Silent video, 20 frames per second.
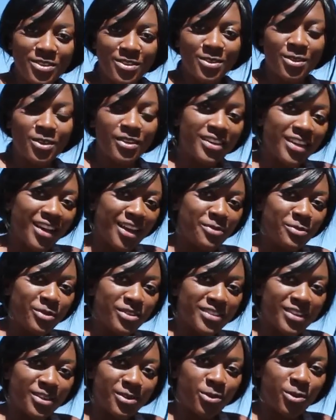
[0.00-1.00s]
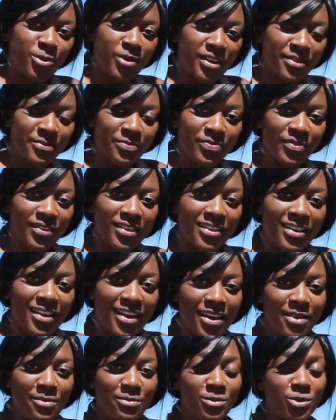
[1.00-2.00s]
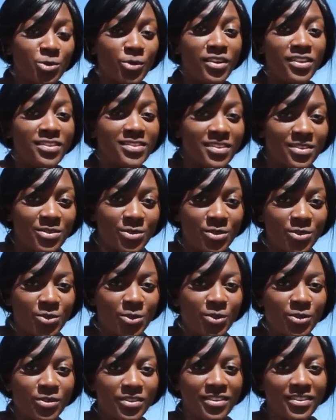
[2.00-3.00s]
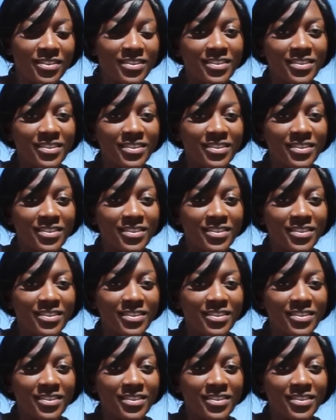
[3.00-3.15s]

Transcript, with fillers: is Kundai Musarurwa. I'm 26 years old.